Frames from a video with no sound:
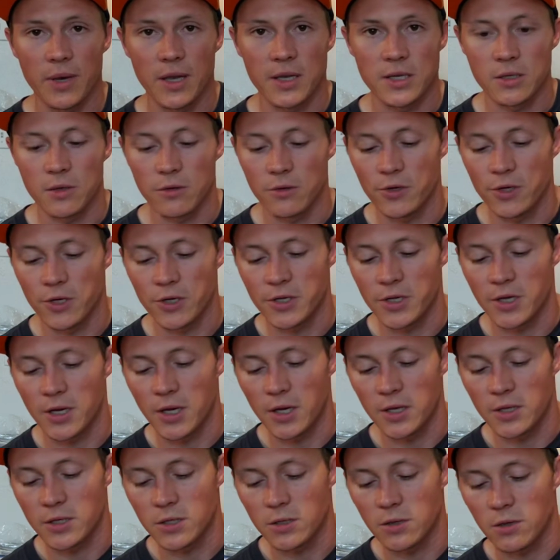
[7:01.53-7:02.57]
pesto just
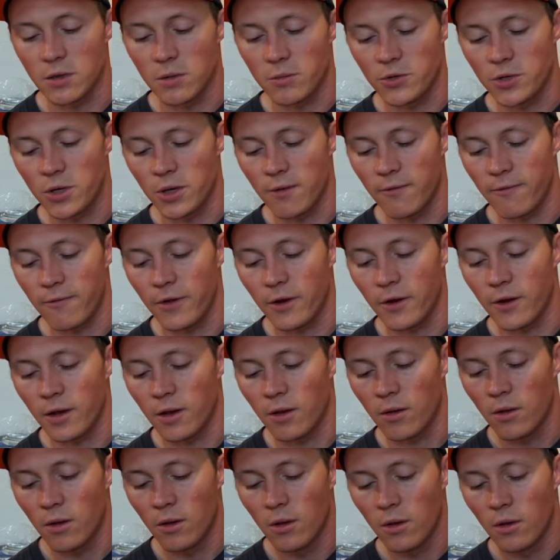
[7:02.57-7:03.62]
yet, so I'm trying to figure
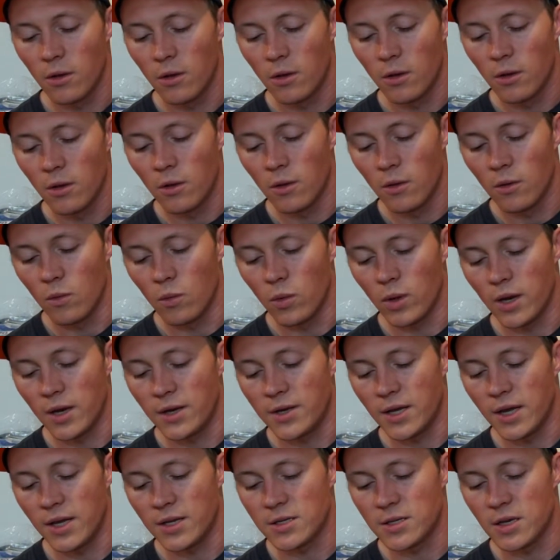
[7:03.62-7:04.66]
out what
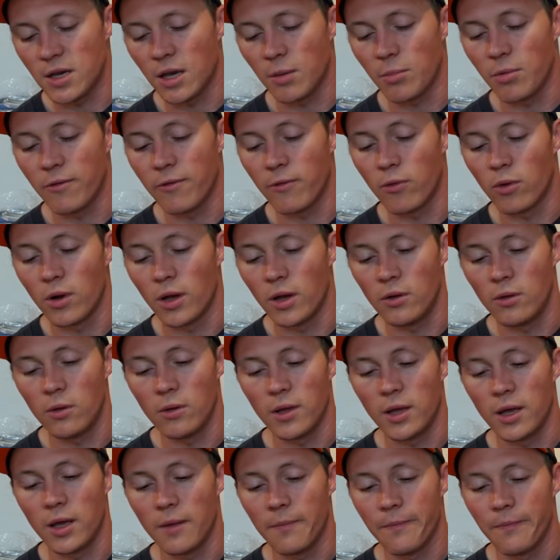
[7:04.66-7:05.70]
it tastes like before I do
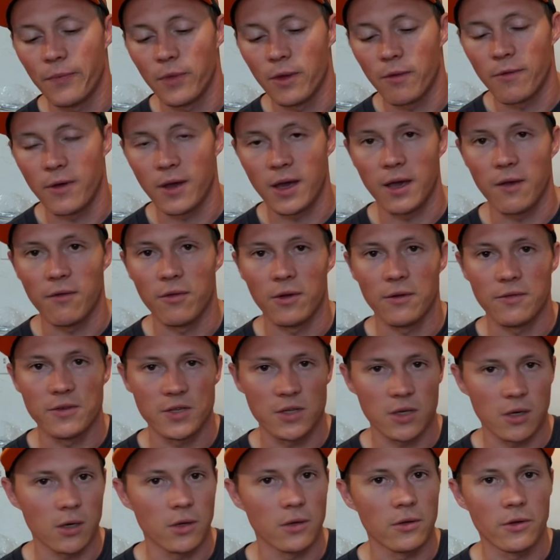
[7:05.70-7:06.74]
that, if I have enough
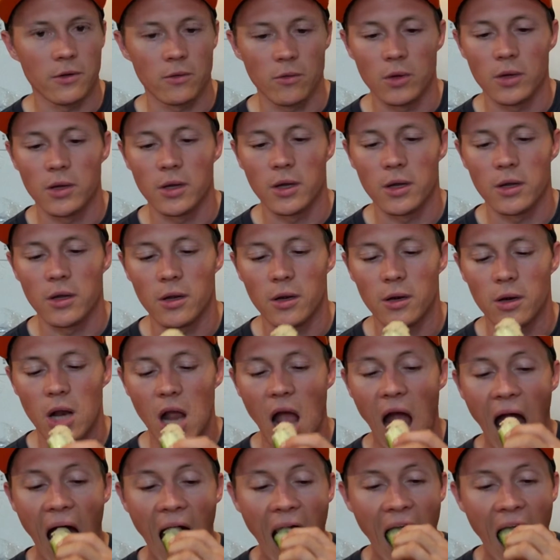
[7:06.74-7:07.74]
salt or whatnot in there.